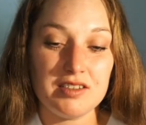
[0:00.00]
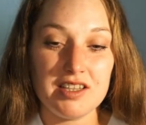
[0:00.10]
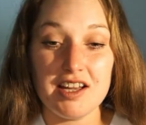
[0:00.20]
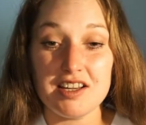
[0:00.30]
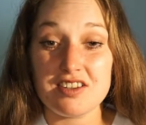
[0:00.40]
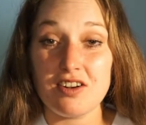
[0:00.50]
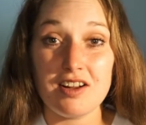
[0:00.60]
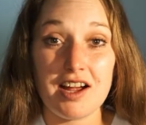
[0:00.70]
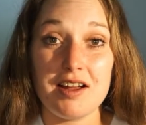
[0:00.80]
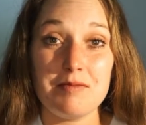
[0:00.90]
Yeah, so
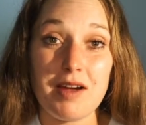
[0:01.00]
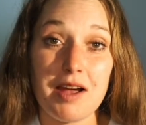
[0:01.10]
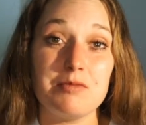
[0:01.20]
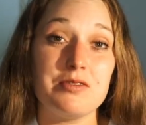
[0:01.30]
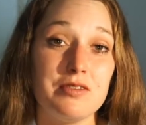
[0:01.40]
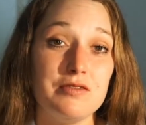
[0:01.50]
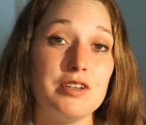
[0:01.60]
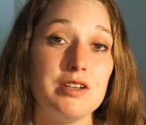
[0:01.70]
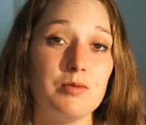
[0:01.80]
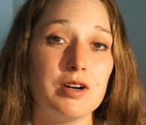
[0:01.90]
I'm doing
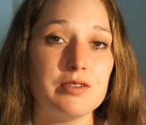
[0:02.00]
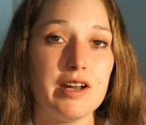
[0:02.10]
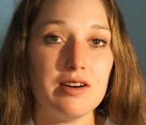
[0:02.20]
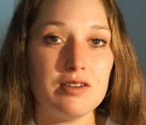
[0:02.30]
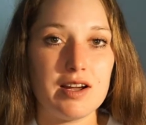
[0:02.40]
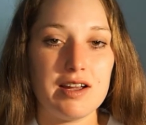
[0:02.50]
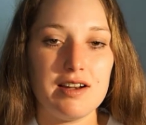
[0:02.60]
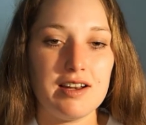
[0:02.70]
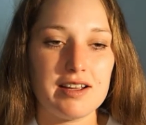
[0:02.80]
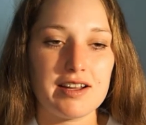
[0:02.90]
really well now,
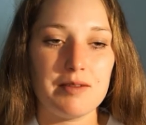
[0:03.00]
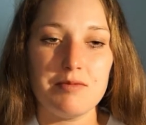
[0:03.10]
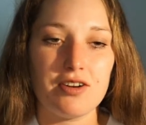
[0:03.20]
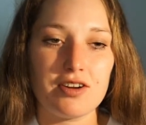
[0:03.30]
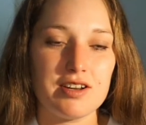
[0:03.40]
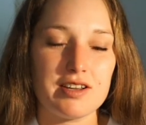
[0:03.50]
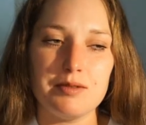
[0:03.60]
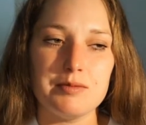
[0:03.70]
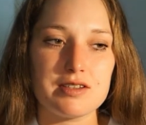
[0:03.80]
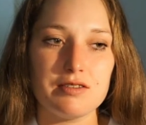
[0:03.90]
and like I'm not gonna
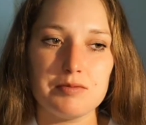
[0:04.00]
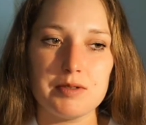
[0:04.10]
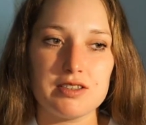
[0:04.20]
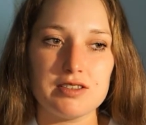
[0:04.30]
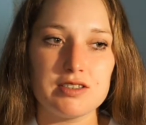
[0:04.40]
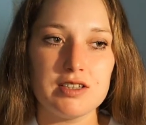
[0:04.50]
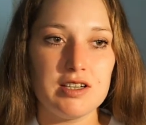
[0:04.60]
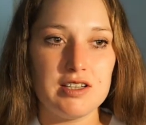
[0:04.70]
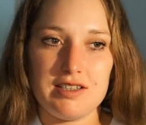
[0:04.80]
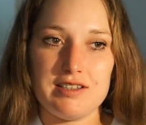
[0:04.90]
kill myself, because
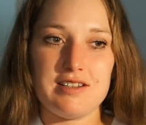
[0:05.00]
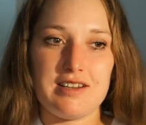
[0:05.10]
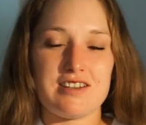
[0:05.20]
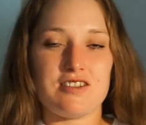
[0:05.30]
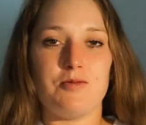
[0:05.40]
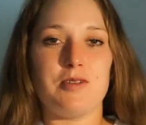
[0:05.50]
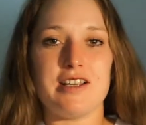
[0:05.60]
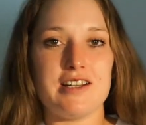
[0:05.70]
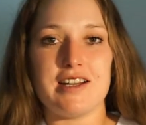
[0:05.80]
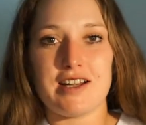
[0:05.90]
there's no
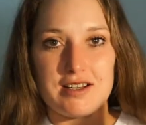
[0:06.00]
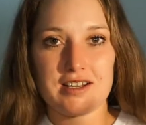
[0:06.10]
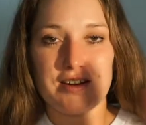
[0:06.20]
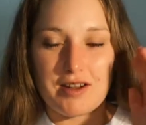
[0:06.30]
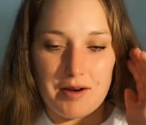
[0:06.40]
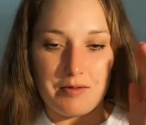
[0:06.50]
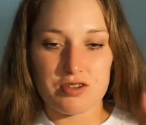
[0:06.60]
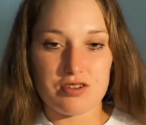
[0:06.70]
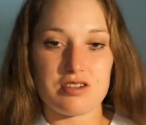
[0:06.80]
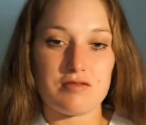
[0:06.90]
way that I would.
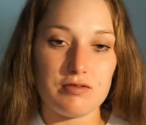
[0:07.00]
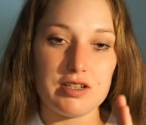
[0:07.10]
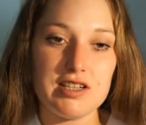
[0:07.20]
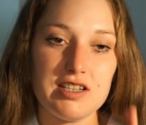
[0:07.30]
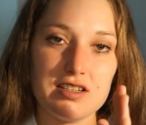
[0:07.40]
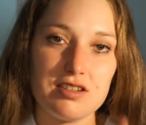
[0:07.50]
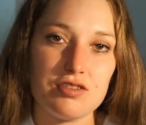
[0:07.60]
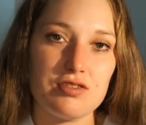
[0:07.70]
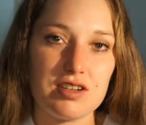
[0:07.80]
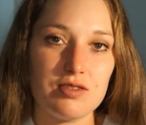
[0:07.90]
Just really needed
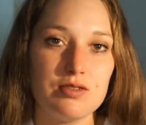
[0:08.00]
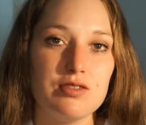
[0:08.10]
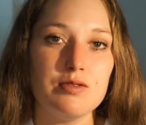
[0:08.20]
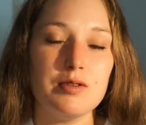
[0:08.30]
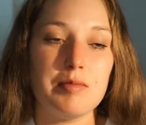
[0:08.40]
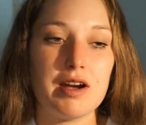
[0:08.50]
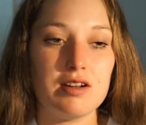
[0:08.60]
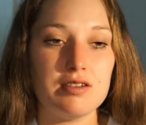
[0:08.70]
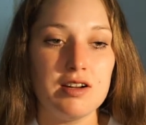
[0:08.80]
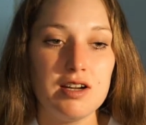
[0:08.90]
to tell you
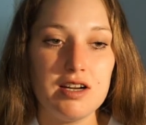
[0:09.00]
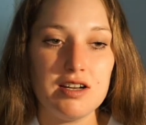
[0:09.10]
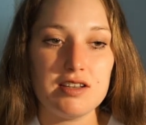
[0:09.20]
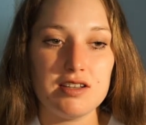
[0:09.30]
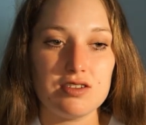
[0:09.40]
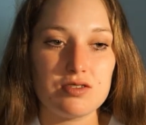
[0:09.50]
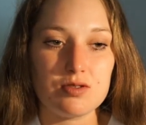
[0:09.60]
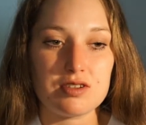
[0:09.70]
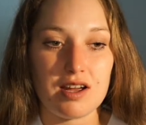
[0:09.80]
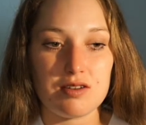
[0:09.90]
about the
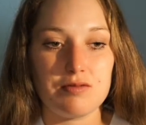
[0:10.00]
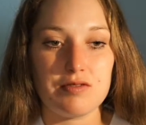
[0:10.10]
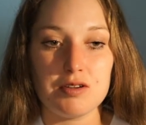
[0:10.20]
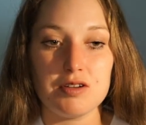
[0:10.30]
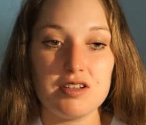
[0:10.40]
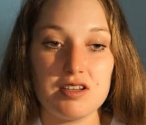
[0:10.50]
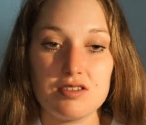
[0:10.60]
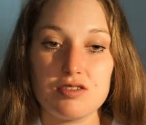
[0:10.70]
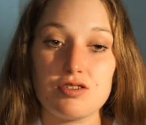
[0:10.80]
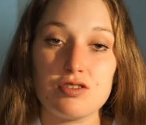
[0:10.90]
suicidal
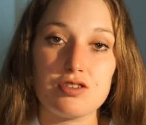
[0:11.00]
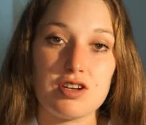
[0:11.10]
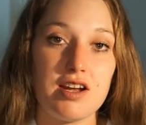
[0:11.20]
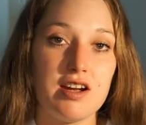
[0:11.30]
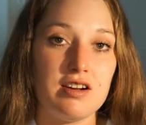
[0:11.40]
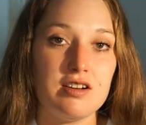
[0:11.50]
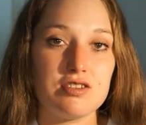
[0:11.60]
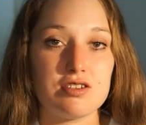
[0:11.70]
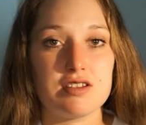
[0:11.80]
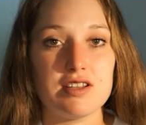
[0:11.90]
feelings, to share,
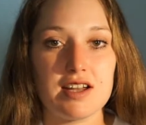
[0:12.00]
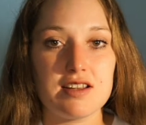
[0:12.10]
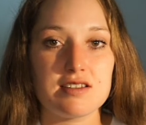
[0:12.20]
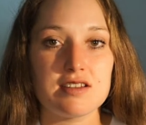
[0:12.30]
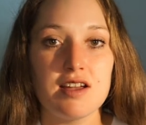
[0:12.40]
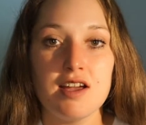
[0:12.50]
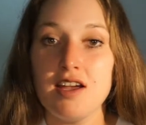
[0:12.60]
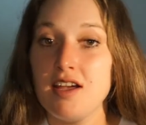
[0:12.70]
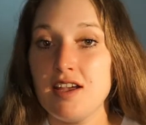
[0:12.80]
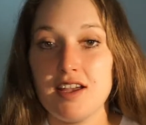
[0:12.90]
just in case
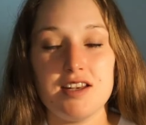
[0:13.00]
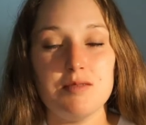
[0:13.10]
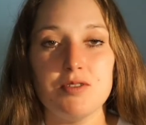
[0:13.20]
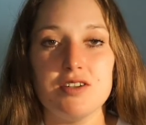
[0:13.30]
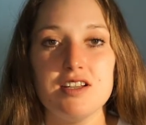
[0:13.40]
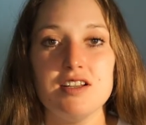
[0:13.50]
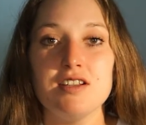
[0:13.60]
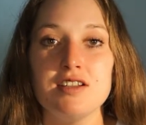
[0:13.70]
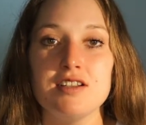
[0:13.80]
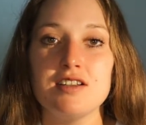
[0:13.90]
anybody
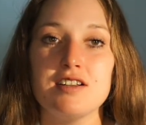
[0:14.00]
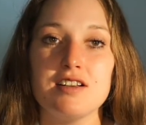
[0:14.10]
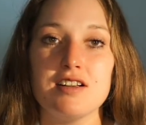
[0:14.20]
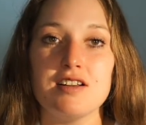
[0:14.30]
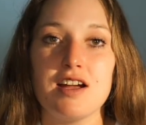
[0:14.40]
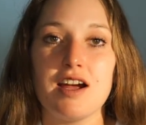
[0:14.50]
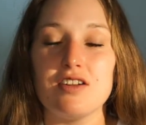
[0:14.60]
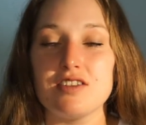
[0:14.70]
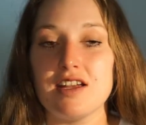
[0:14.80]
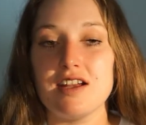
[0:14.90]

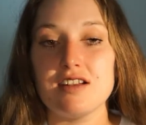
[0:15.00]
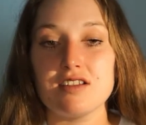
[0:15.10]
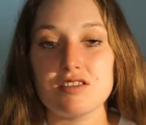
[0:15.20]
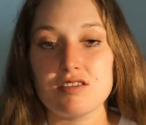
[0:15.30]
out there